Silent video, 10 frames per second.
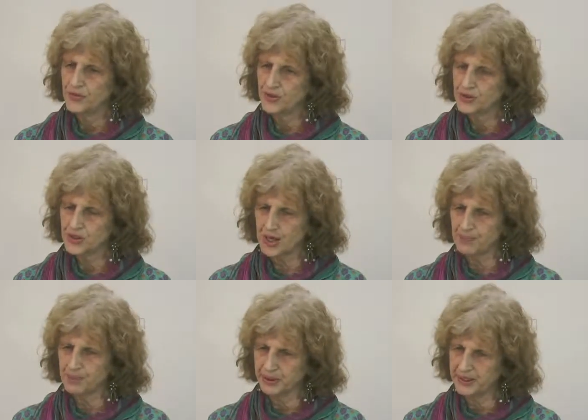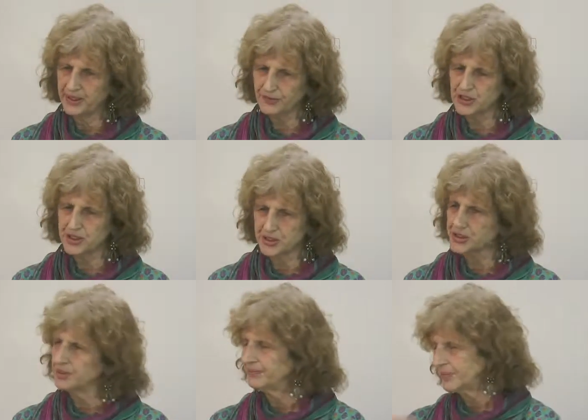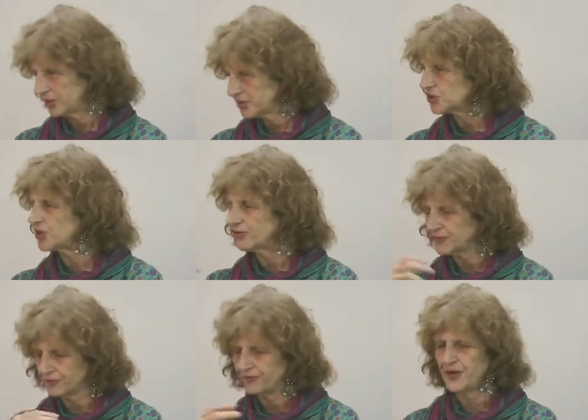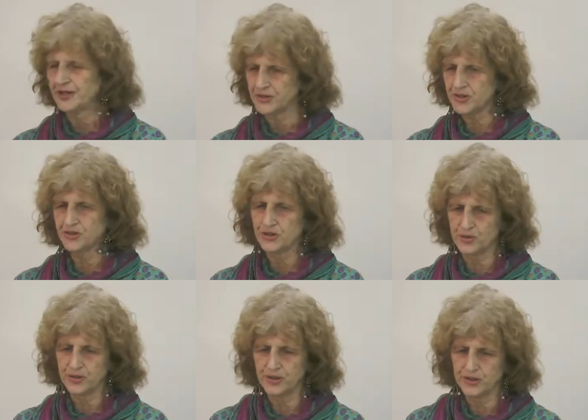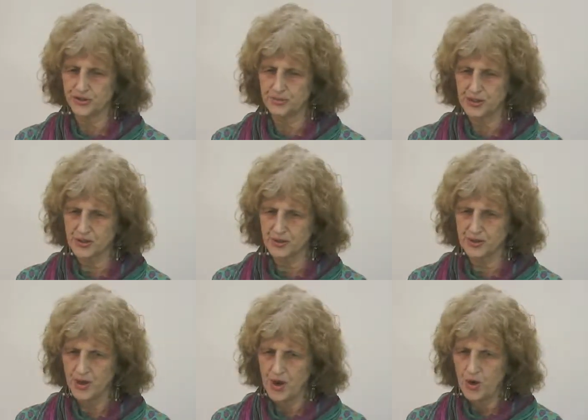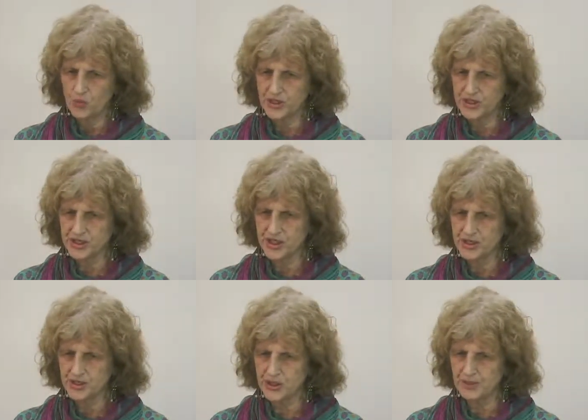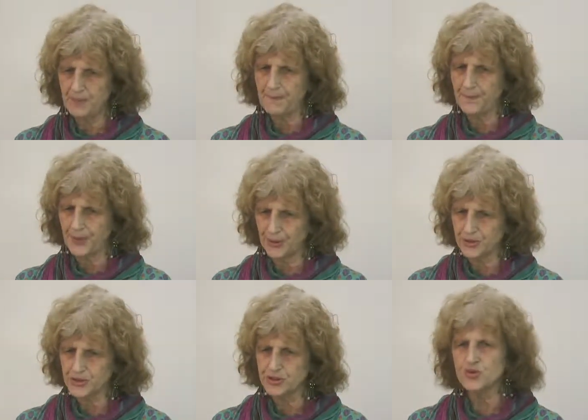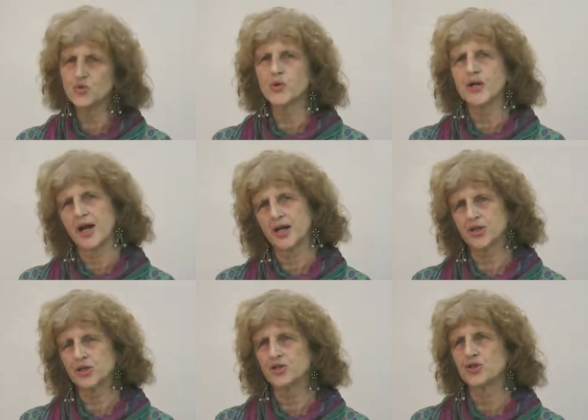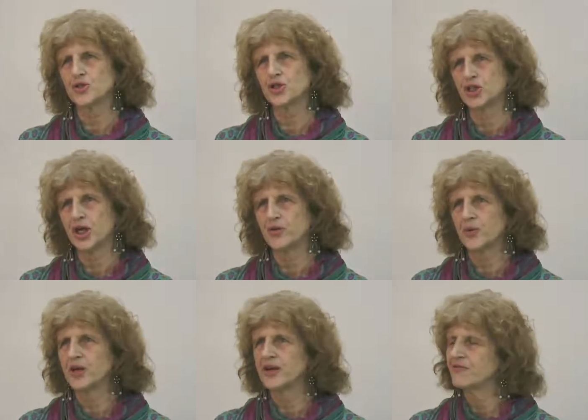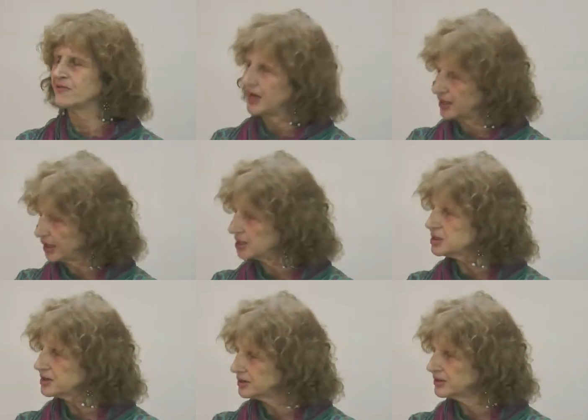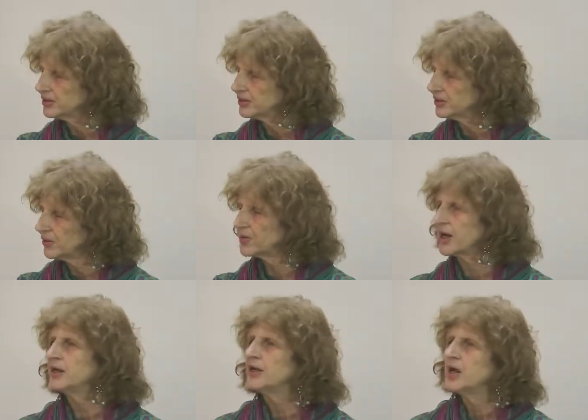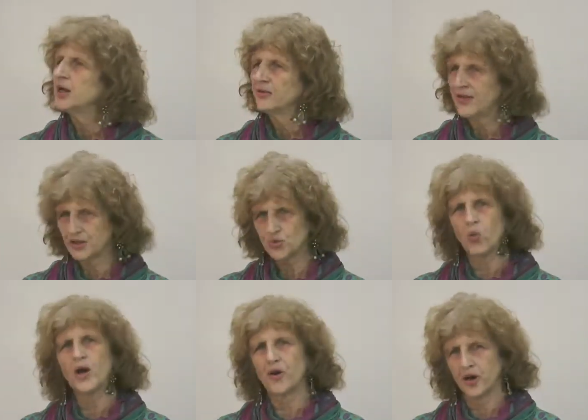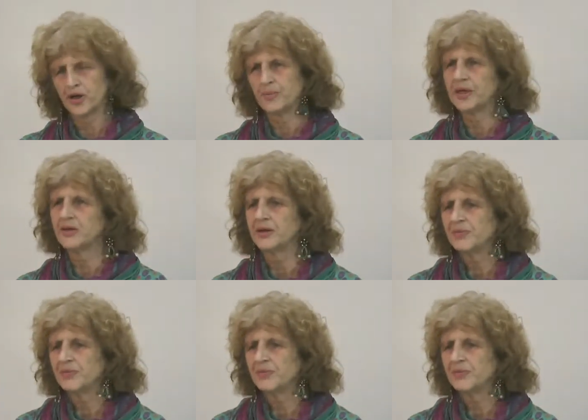there's a belief system on self-defense and so on that you mentioned, which says that persons' reactions are generally violent. Okay? That's one argument.